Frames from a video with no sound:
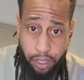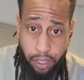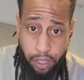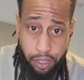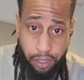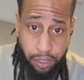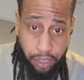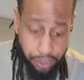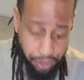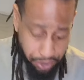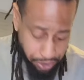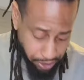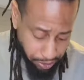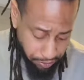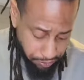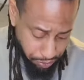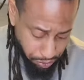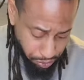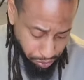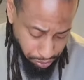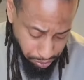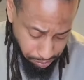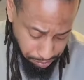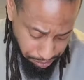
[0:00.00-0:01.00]
This gives
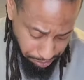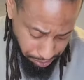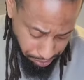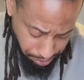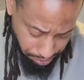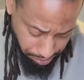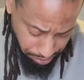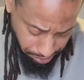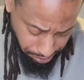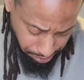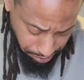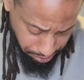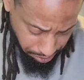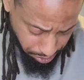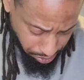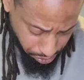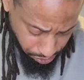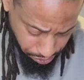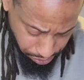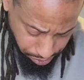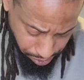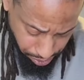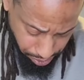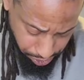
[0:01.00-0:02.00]
you the ability
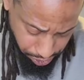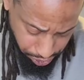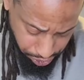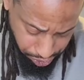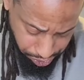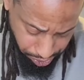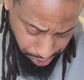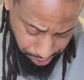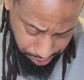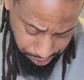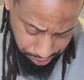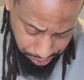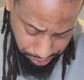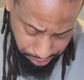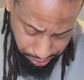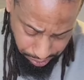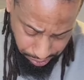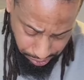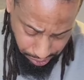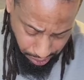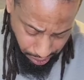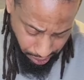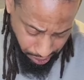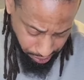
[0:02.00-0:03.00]
to adjust the
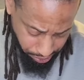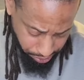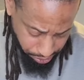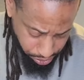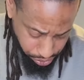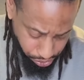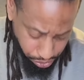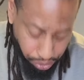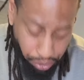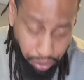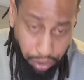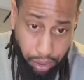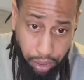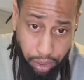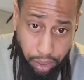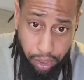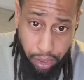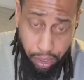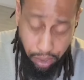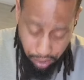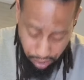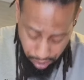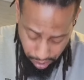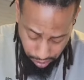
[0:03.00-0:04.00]
contour
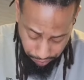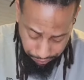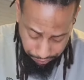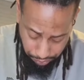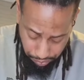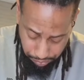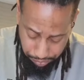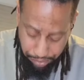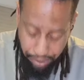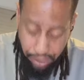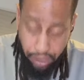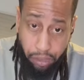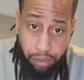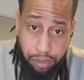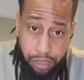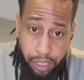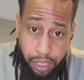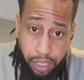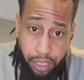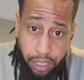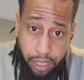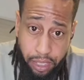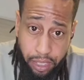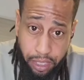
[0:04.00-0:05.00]
of your belt
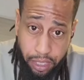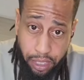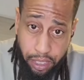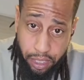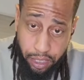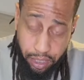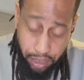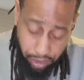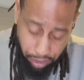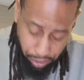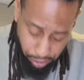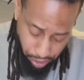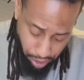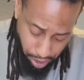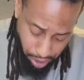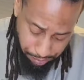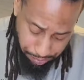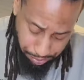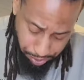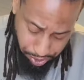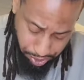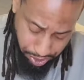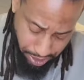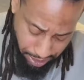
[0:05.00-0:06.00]
either
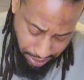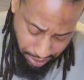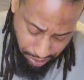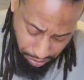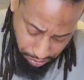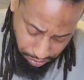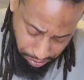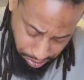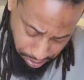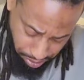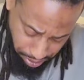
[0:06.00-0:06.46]
up or down